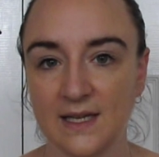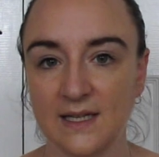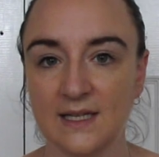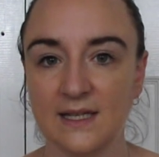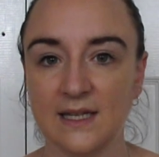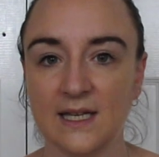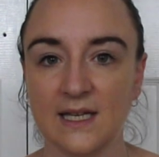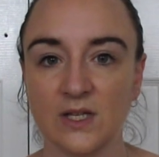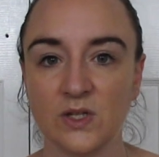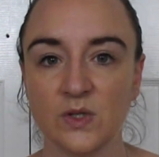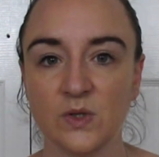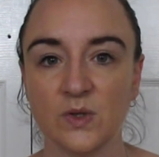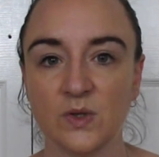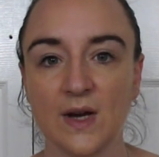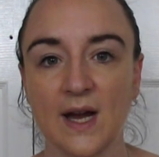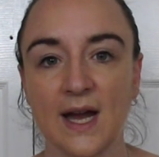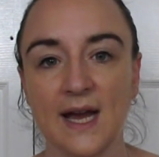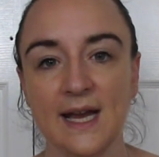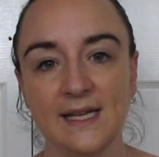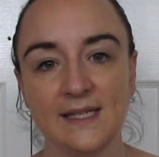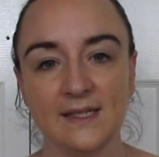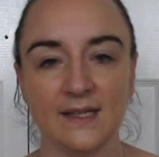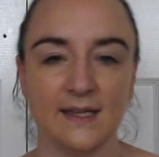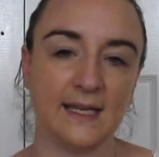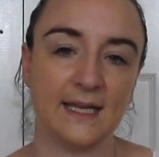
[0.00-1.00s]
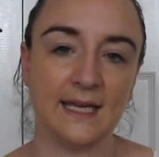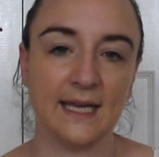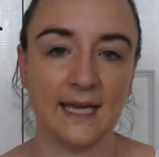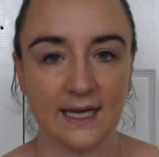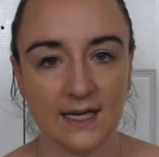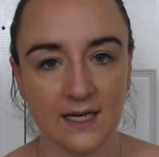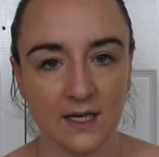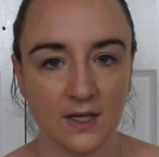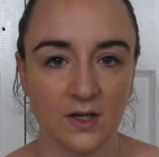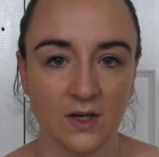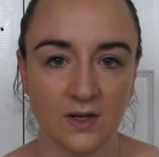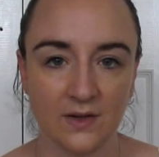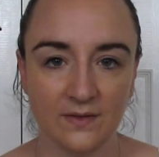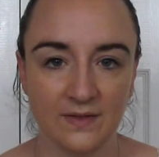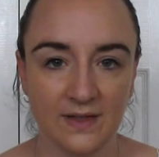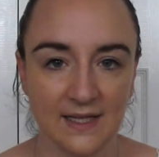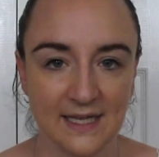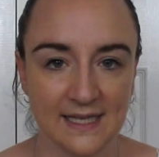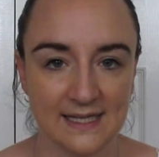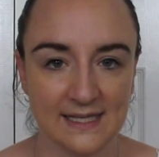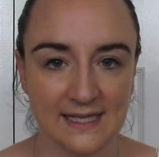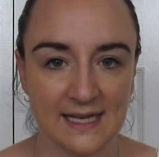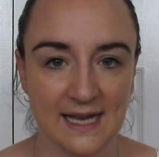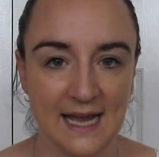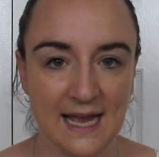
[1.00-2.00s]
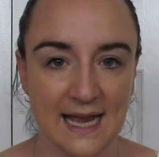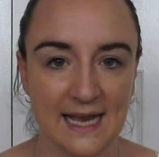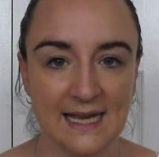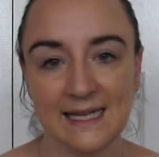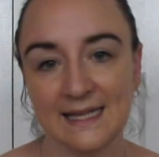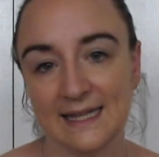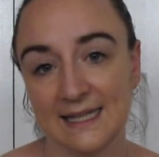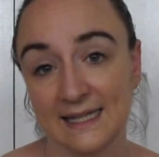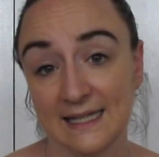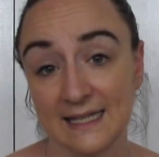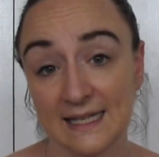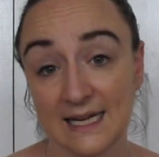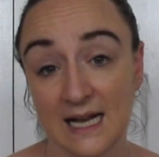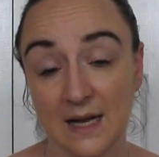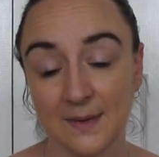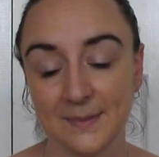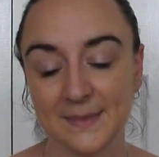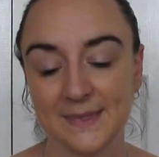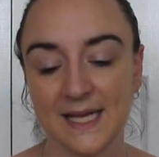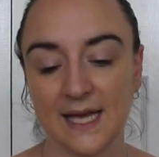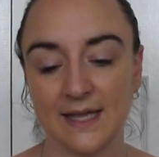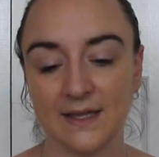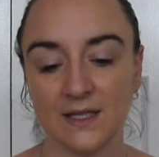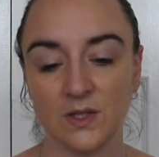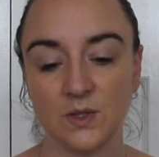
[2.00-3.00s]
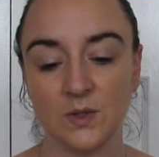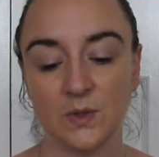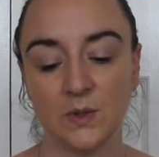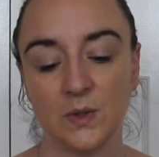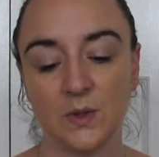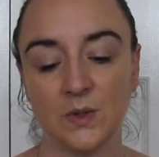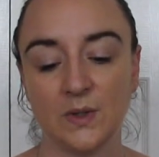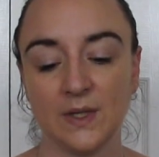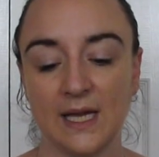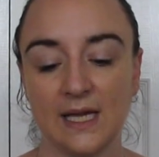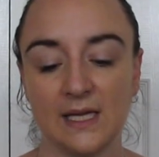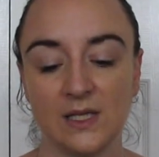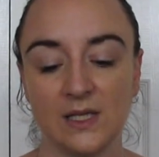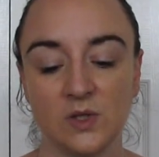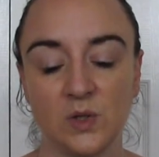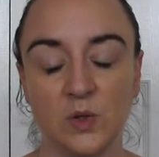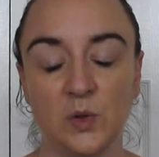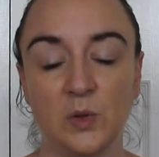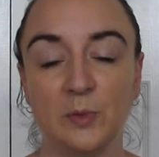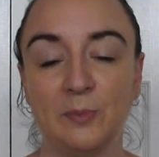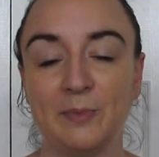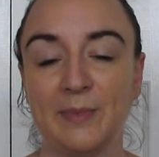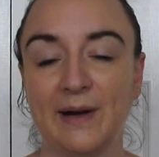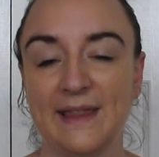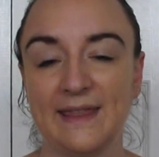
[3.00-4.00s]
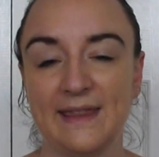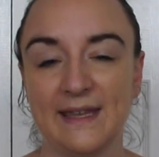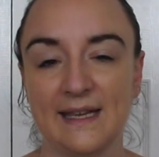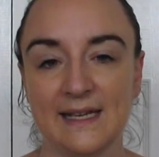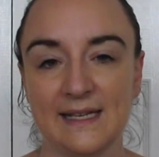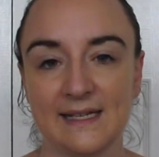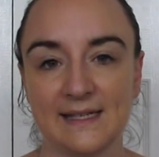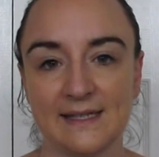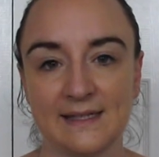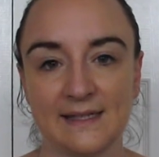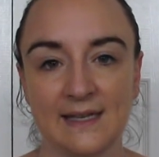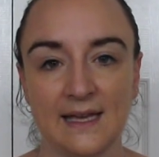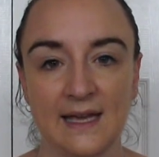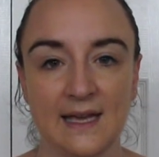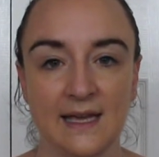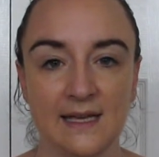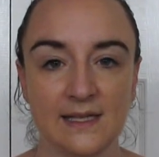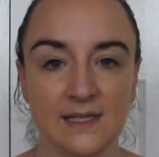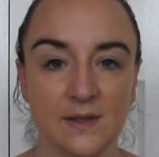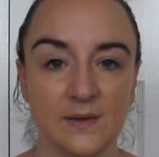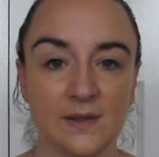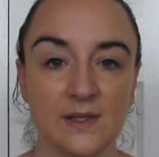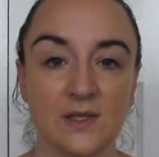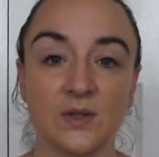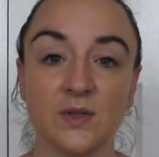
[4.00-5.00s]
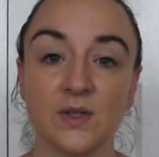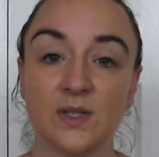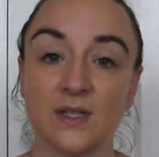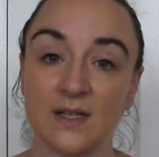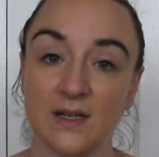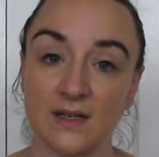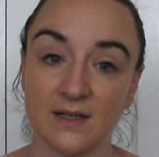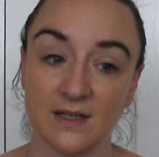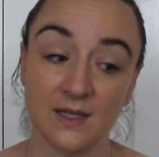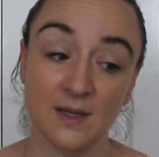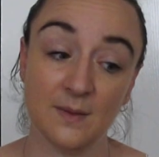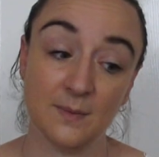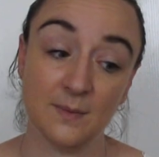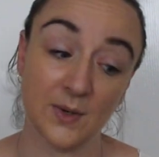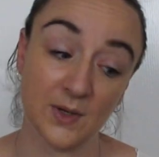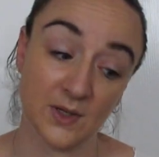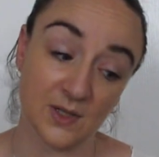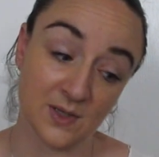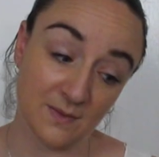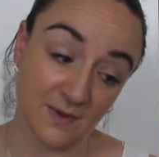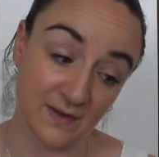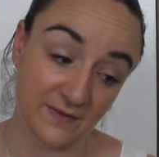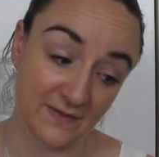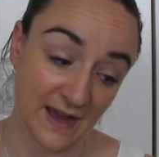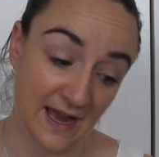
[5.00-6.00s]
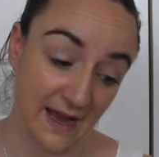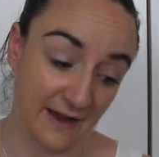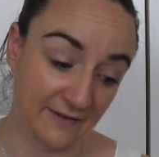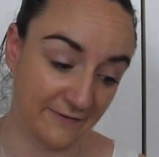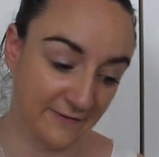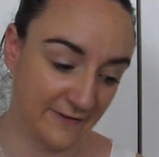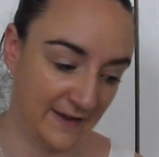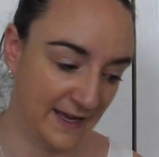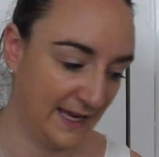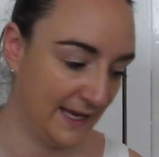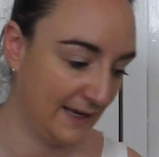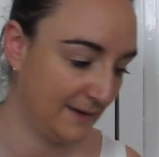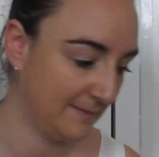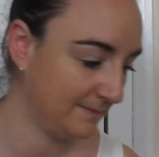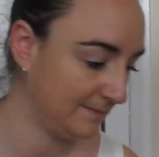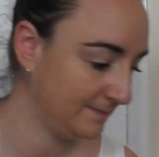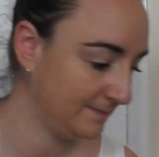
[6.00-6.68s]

in their tray, so they kick a lot of litter. Anything that comes out the door gets caught by this, so it's not stuck to the bottom of our feet.